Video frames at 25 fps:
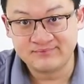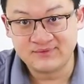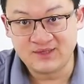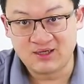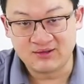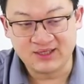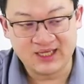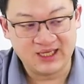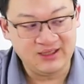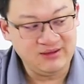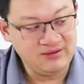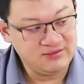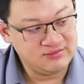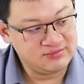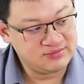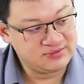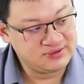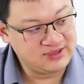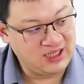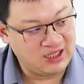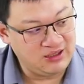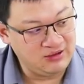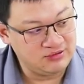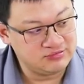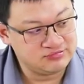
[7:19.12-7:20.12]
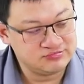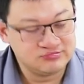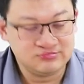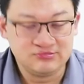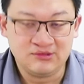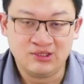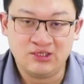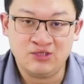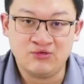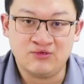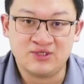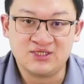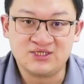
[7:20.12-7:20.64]
Okay, now
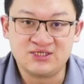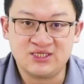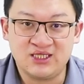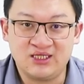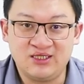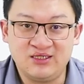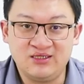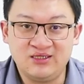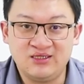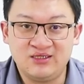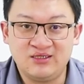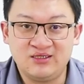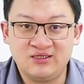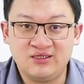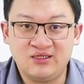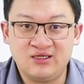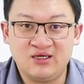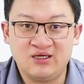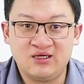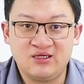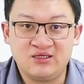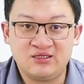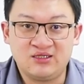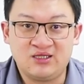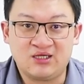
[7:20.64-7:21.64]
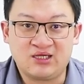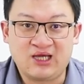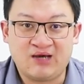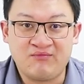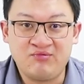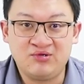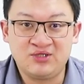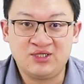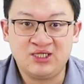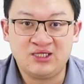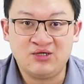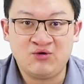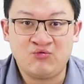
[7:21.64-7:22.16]
you will see the
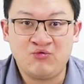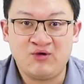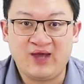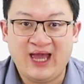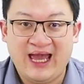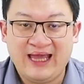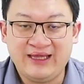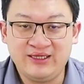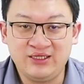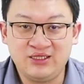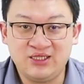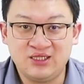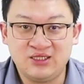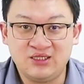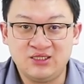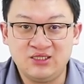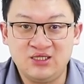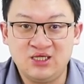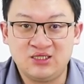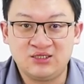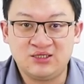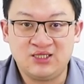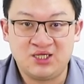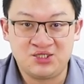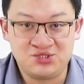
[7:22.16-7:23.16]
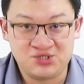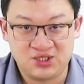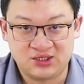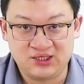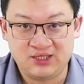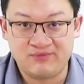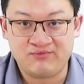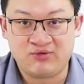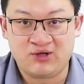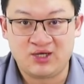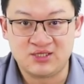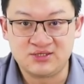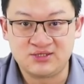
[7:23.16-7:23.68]
computer will enter the
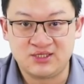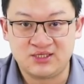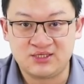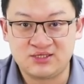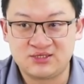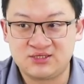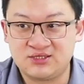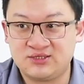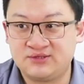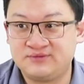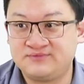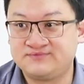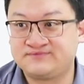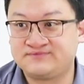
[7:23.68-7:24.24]
shutdown process.